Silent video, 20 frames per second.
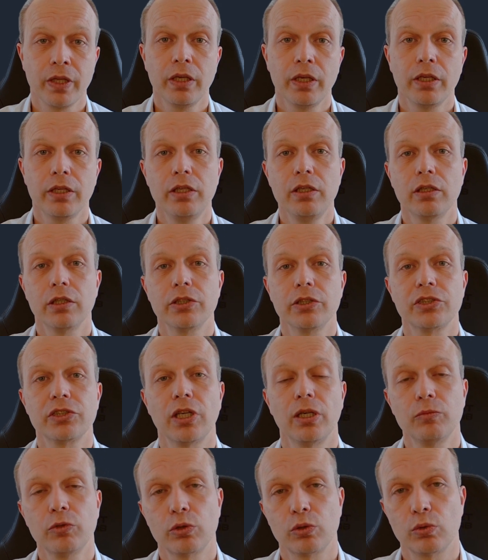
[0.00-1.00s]
Here are
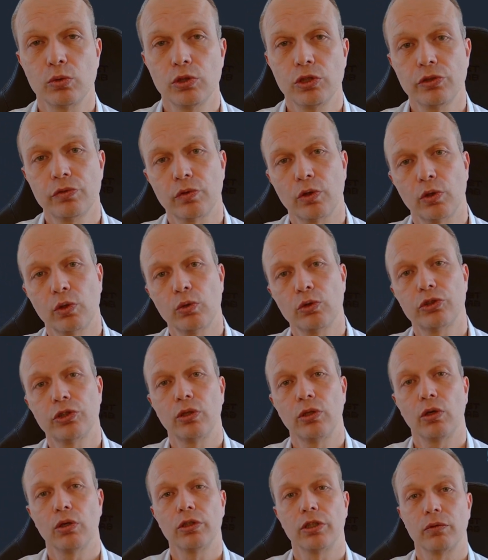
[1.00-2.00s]
some tools for hosting
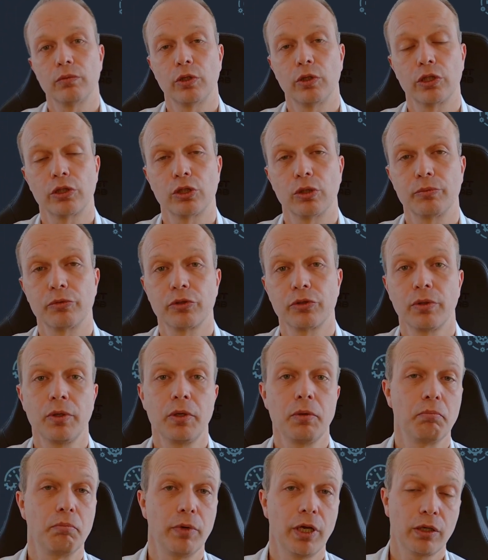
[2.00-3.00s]
online workshops:
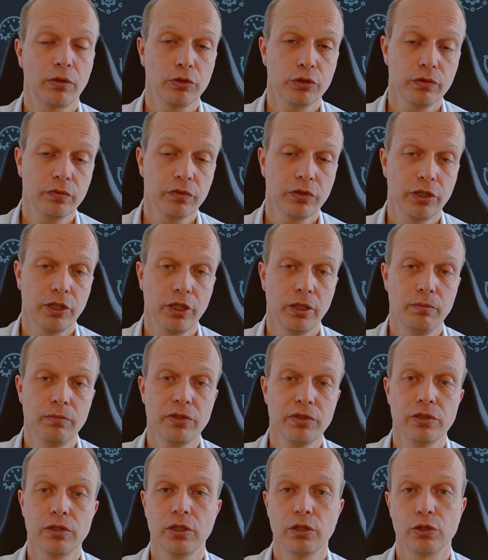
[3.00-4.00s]
Microsoft
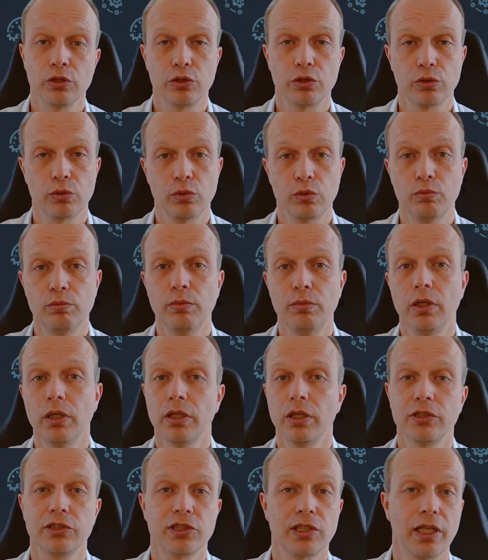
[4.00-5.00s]
Teams, Zoom,
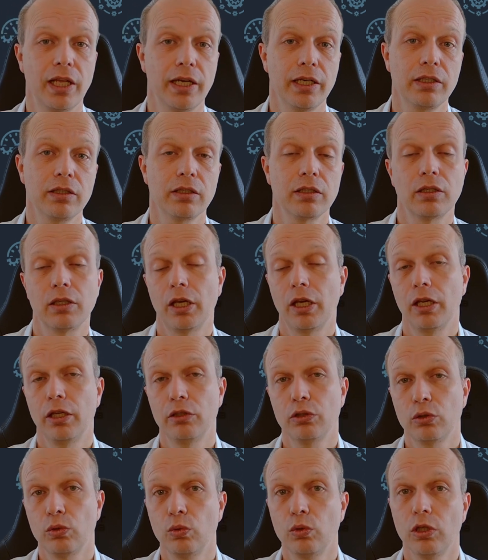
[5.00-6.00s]
Slack,
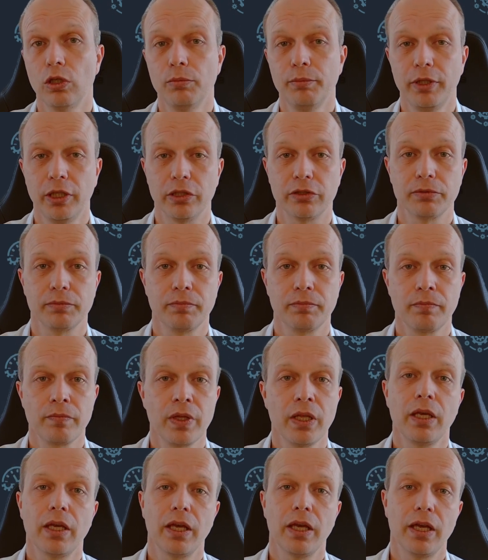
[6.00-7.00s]
and Google Meet.
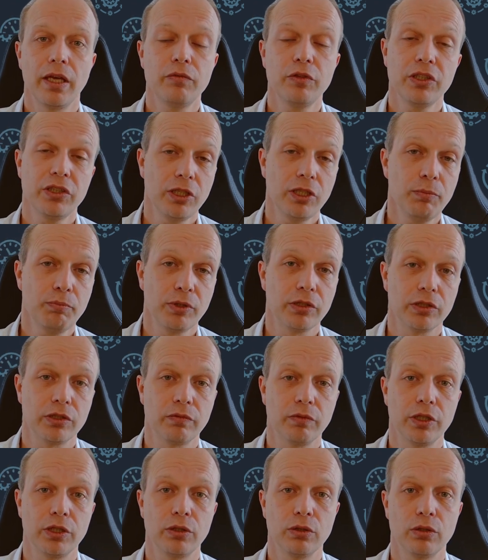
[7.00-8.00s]
Every tip in this
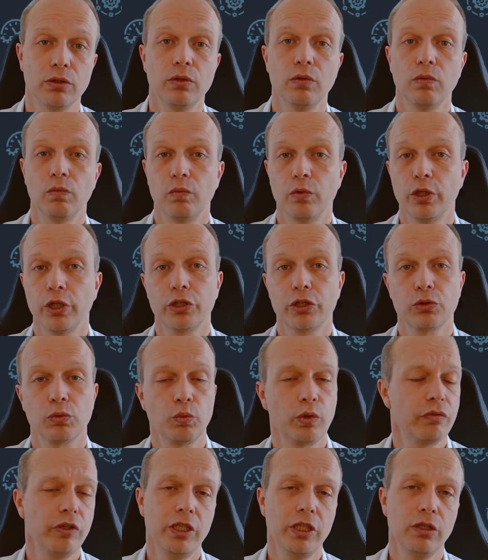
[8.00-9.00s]
video works
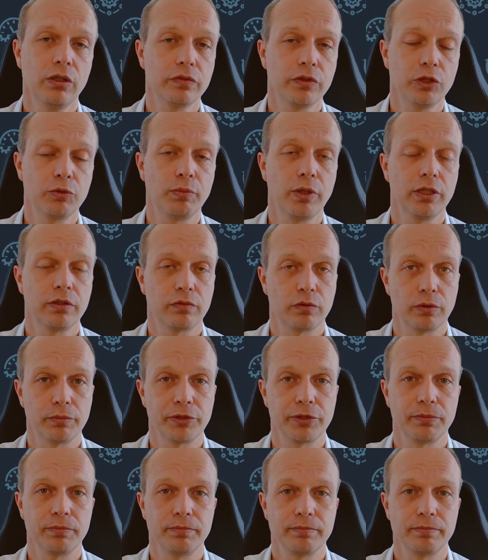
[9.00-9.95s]
with either of these platforms.